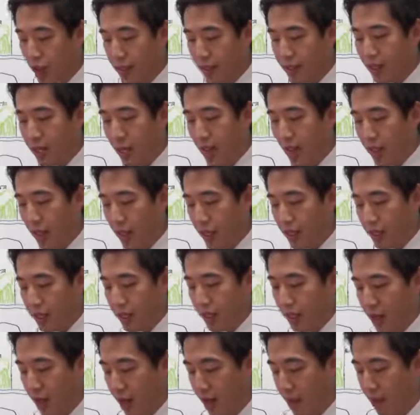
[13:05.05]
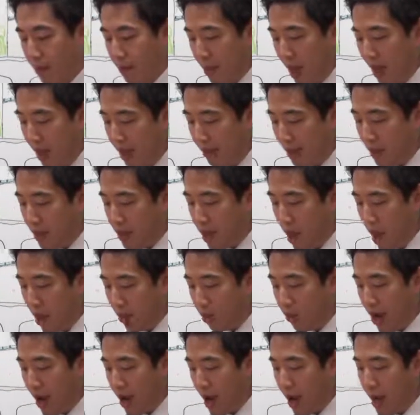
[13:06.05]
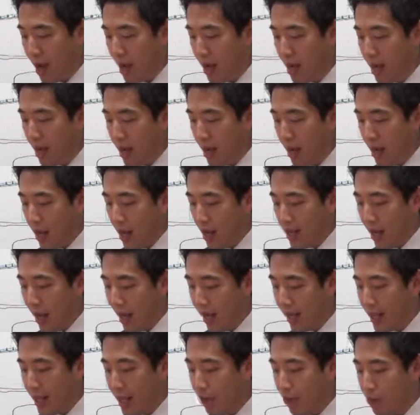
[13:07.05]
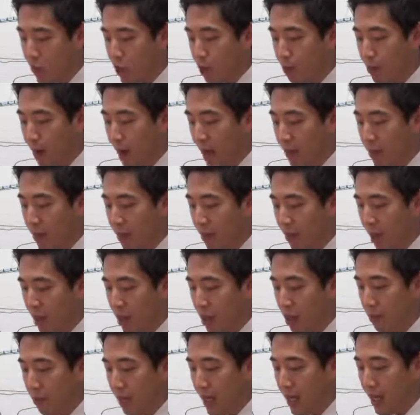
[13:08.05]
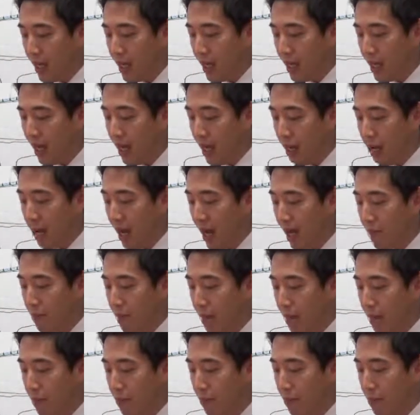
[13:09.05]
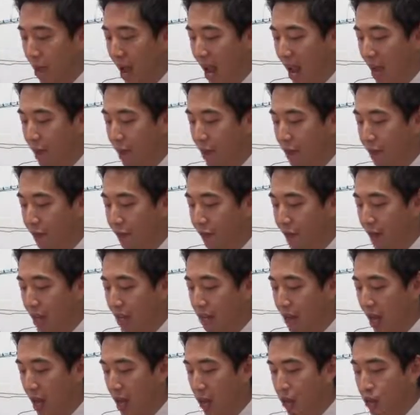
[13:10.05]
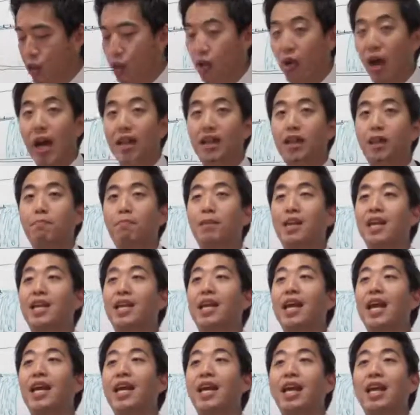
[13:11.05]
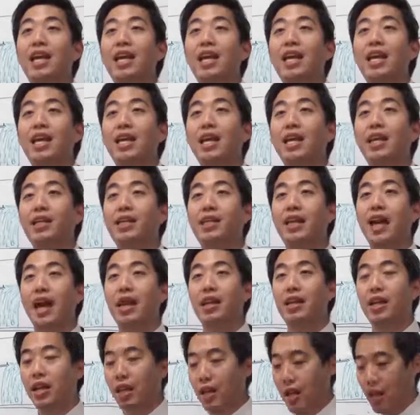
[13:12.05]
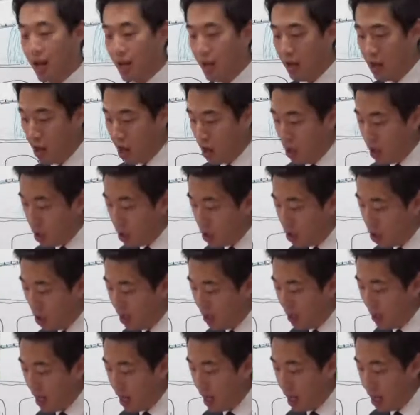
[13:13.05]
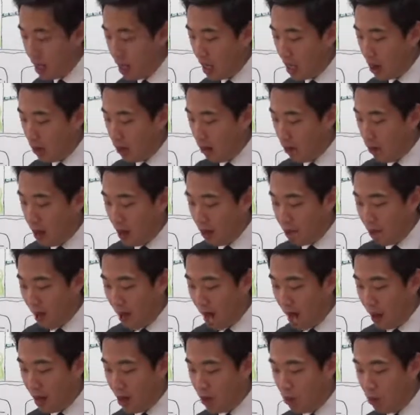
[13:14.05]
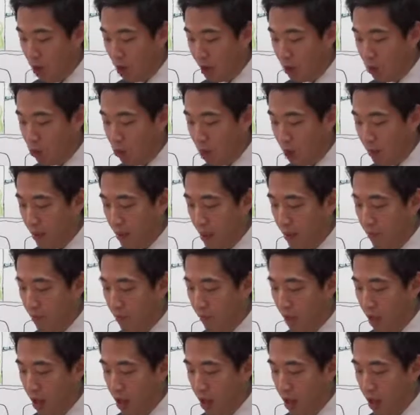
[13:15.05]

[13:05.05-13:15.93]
and said unto them, Have ye not read? that he which made them at the beginning made them male and female. So at the beginning, he intended it to be one man and one woman.